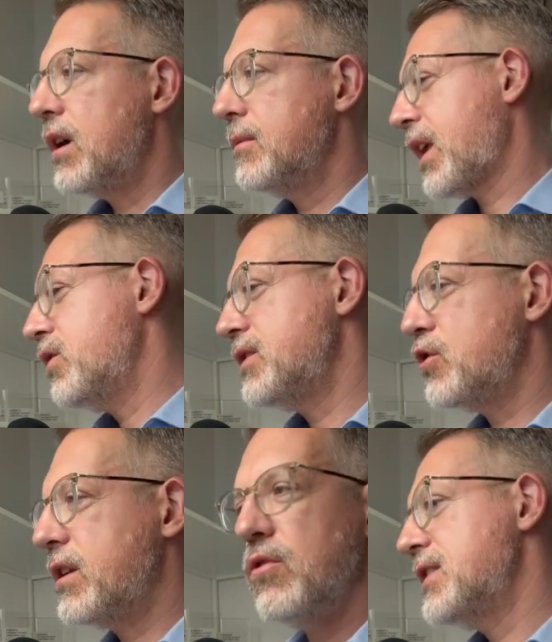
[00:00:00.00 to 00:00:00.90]
Uh, and
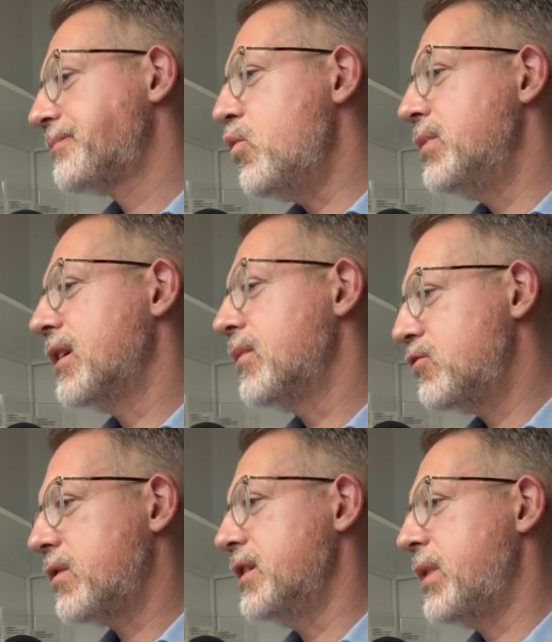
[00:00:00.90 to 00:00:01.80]
today,
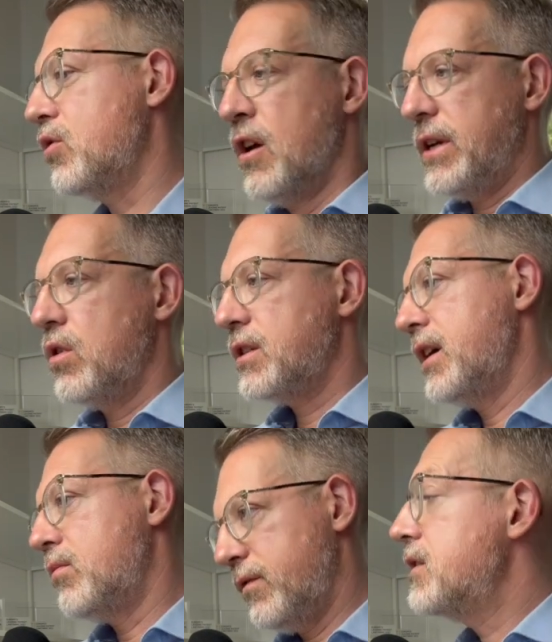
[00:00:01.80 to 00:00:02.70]
we're taking a deep
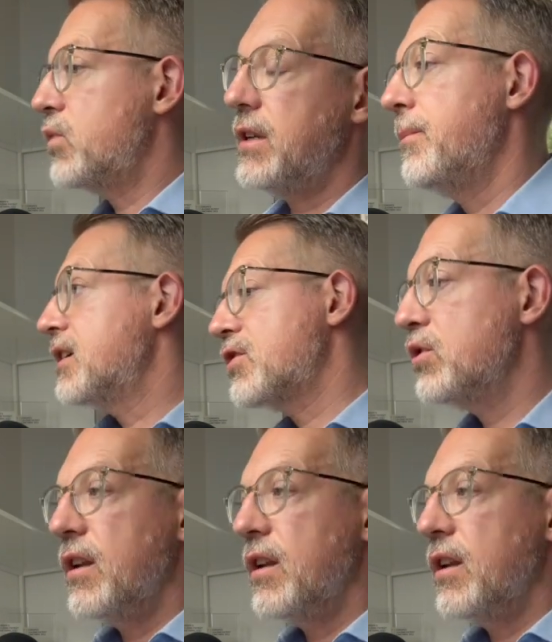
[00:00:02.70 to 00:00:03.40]
dive into something,